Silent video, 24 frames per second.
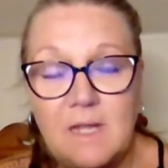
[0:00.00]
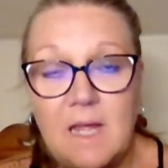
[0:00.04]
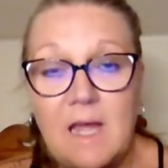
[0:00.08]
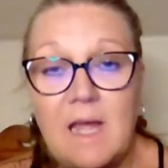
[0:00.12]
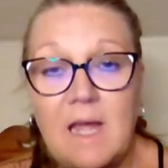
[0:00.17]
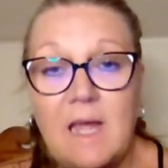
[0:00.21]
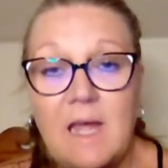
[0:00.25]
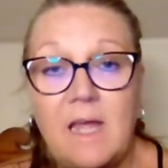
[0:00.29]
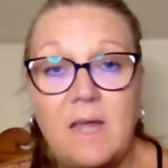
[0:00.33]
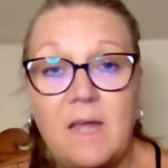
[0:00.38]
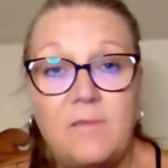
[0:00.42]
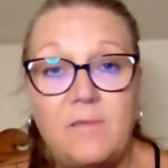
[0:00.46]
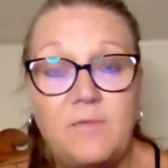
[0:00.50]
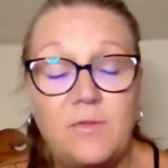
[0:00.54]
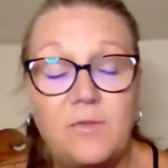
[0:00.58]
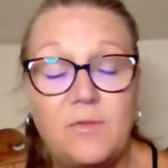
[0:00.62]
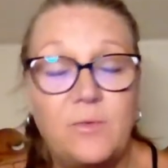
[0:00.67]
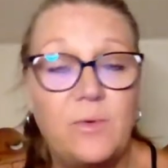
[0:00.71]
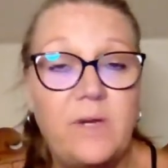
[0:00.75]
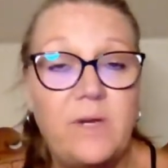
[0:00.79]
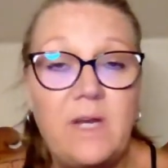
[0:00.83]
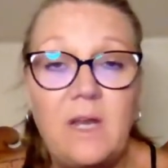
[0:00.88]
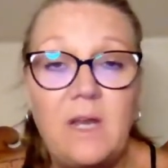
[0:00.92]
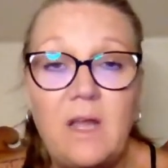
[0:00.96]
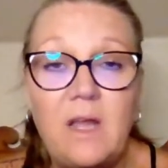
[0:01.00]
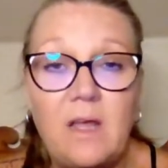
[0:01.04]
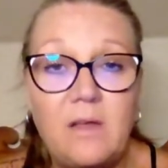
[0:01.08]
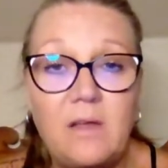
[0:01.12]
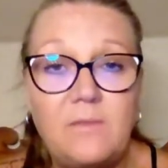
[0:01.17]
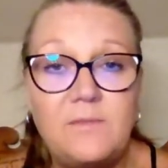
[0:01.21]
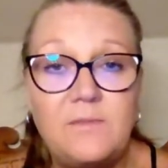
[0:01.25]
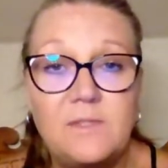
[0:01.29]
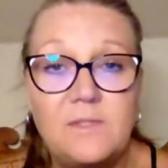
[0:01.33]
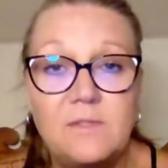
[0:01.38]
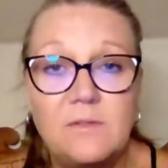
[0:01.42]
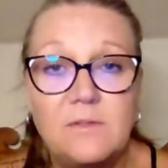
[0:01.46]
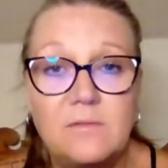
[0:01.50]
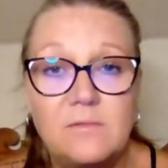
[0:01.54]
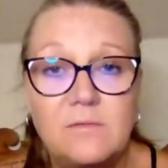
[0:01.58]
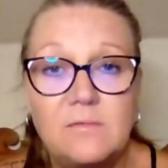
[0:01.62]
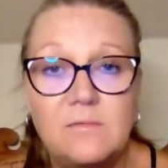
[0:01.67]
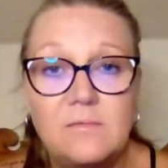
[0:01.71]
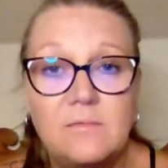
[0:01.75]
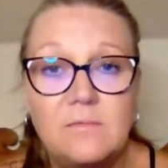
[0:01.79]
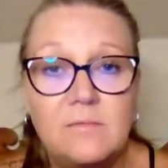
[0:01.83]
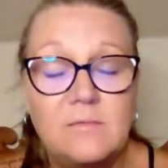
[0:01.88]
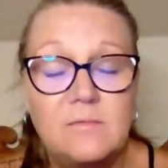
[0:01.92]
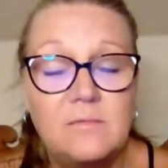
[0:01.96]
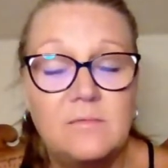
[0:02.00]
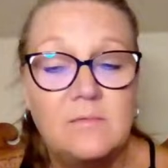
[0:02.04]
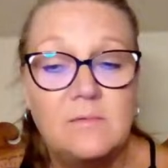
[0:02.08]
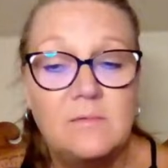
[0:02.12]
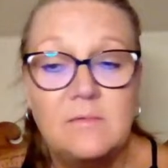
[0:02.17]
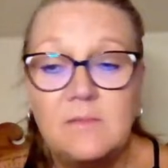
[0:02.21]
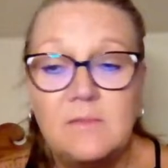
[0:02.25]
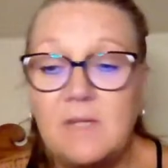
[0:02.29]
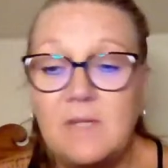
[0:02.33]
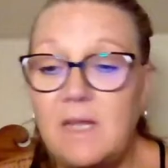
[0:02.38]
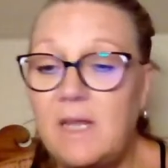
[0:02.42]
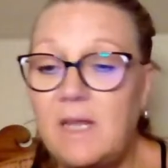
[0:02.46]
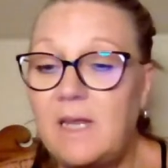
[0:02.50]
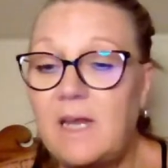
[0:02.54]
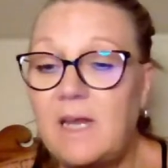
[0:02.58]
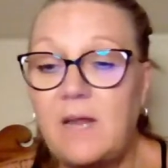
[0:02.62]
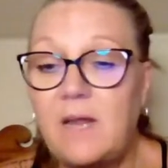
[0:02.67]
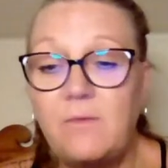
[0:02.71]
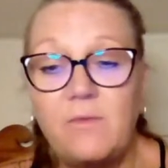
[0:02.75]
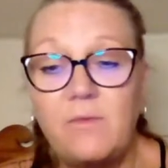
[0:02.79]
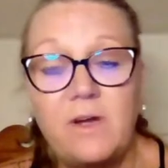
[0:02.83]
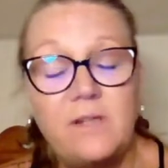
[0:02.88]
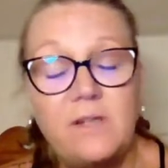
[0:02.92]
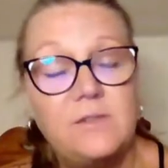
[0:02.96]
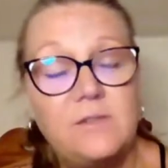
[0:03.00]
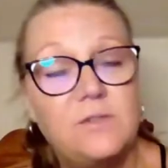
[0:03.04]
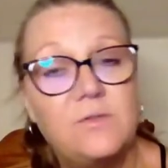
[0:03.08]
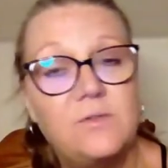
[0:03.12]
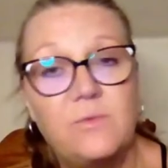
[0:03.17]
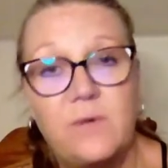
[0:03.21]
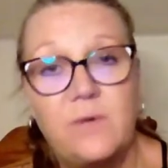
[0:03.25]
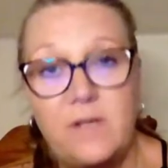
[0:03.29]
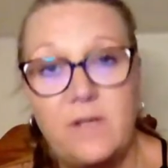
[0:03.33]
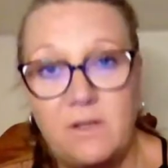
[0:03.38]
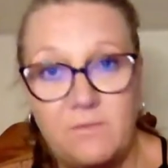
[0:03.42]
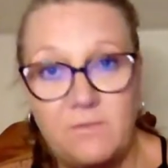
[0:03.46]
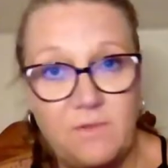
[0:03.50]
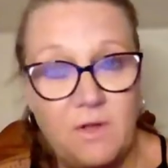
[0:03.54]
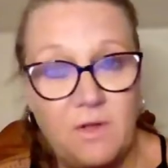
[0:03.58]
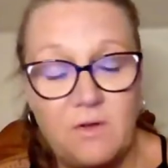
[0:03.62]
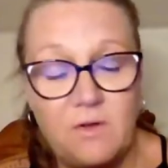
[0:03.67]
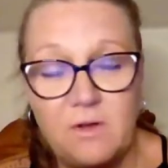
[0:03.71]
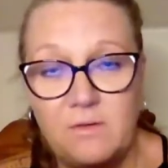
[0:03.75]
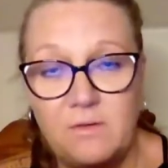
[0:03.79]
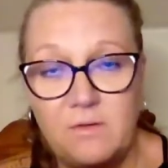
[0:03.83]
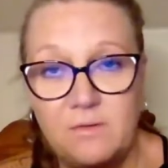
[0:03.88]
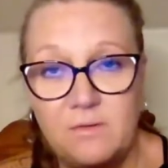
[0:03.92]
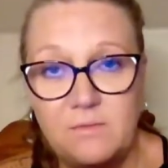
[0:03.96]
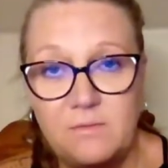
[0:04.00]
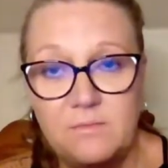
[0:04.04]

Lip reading: I have 3 loves, and I raised 3 of y'all.